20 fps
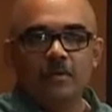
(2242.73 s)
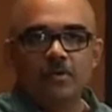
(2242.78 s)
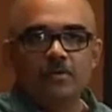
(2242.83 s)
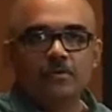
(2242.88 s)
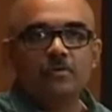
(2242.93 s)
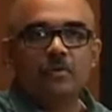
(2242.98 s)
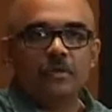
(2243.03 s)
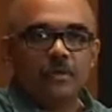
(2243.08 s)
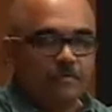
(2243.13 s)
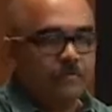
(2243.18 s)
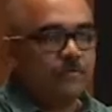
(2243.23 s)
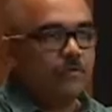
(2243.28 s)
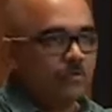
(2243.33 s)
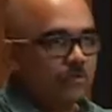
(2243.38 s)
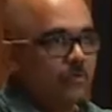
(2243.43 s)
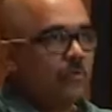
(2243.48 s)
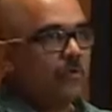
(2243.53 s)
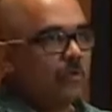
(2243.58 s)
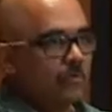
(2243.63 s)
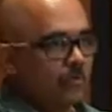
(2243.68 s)
So if
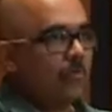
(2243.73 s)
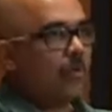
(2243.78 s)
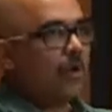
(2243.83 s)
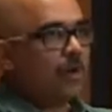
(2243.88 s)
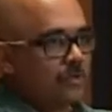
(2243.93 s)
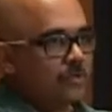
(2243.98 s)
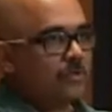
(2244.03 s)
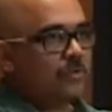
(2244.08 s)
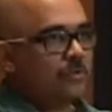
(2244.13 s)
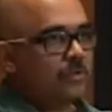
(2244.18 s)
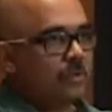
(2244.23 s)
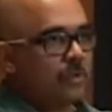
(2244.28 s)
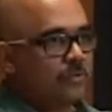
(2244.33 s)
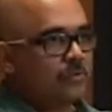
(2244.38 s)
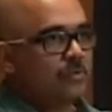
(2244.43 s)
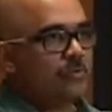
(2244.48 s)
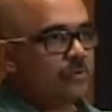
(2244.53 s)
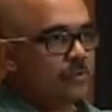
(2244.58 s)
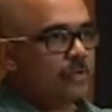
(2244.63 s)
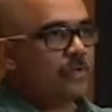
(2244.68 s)
you go and watch a
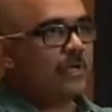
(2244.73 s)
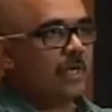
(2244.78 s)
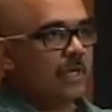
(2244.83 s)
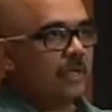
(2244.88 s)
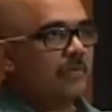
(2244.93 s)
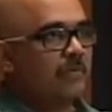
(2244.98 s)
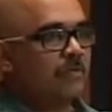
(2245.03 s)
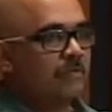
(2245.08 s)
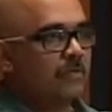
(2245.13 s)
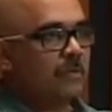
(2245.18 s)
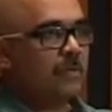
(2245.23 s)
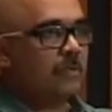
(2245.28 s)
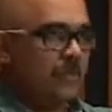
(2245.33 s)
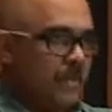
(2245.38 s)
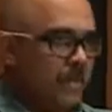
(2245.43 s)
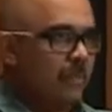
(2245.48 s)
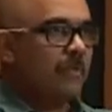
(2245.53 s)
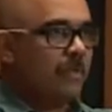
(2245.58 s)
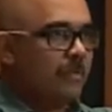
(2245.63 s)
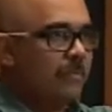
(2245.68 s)
socially relevant film,
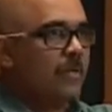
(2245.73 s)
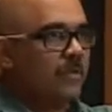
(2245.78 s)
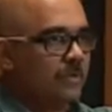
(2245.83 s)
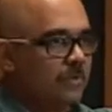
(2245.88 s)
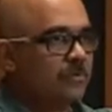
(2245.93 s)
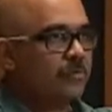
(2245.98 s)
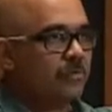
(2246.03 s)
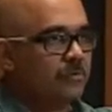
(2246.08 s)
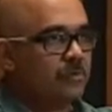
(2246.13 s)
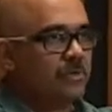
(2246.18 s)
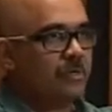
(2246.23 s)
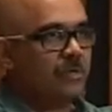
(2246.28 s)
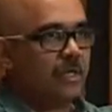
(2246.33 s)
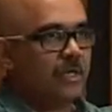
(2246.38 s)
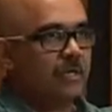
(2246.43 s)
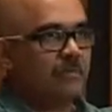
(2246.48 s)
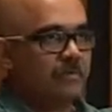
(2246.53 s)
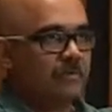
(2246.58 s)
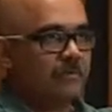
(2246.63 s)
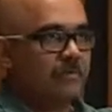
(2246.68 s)
they will make a socially
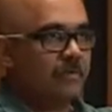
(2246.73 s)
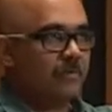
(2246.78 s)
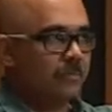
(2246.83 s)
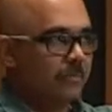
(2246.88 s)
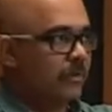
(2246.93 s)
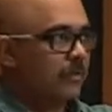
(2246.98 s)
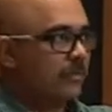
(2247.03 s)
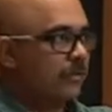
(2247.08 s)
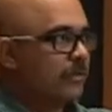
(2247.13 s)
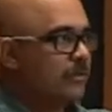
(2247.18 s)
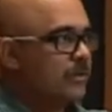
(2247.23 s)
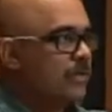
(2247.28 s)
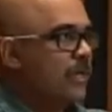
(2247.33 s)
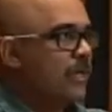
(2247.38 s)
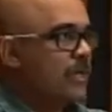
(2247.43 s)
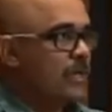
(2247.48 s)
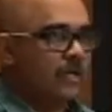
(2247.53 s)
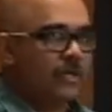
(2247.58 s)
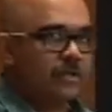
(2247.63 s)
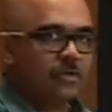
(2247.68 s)
relevant film, because
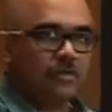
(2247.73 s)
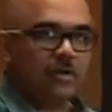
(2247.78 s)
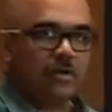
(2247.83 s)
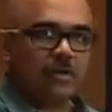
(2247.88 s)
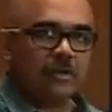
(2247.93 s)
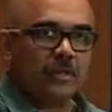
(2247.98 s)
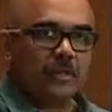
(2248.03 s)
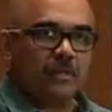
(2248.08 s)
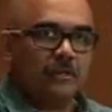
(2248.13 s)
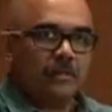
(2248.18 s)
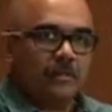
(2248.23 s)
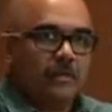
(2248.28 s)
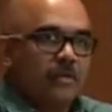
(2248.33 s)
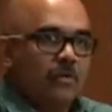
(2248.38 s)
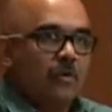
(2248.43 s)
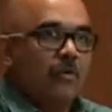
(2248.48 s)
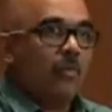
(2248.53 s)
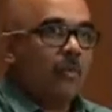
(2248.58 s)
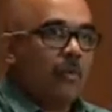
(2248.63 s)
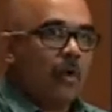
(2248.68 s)
it's not that they
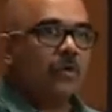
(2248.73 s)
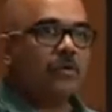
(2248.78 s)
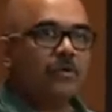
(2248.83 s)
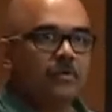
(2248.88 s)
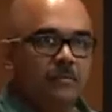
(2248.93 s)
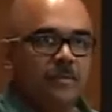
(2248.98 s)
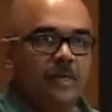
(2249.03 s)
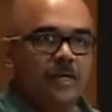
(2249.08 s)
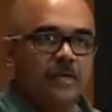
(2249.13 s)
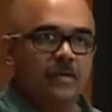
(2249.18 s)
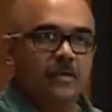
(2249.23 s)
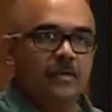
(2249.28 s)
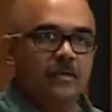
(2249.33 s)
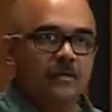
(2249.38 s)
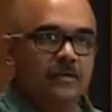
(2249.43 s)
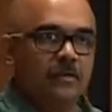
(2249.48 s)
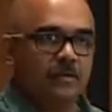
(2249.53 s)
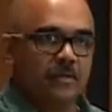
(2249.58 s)
don't want to make it.